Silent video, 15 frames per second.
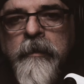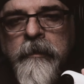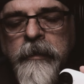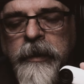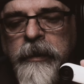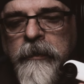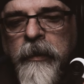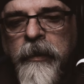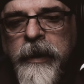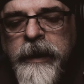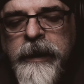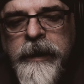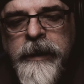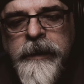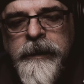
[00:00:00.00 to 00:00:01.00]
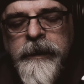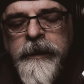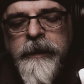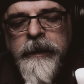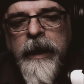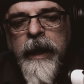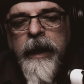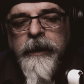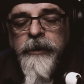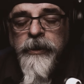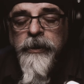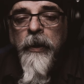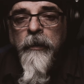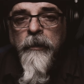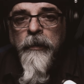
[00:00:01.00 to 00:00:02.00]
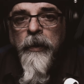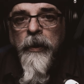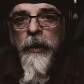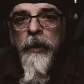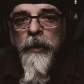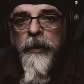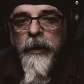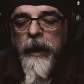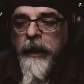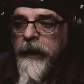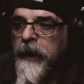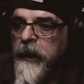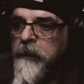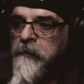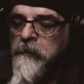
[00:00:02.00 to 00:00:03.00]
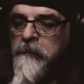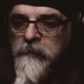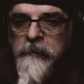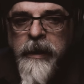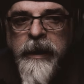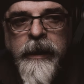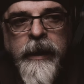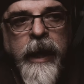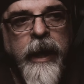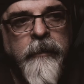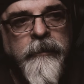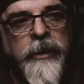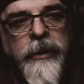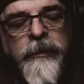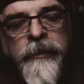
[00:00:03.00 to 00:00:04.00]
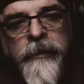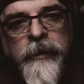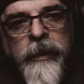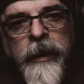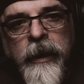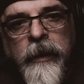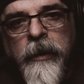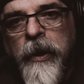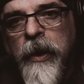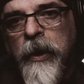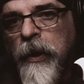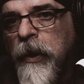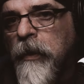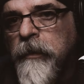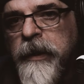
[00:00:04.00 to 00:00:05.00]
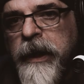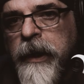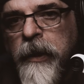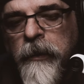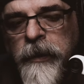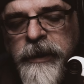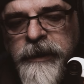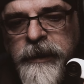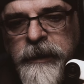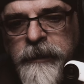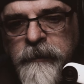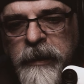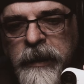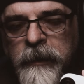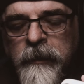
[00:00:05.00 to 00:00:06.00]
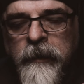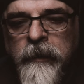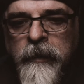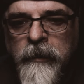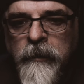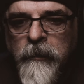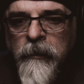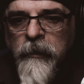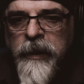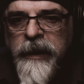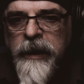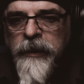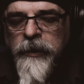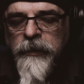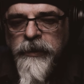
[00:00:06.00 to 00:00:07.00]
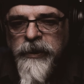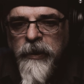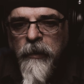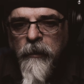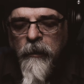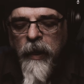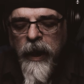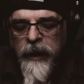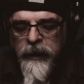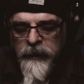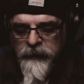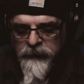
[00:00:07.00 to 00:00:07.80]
But the point is that I don't look like a big camera crew in there. Nobody notices me. We get those quiet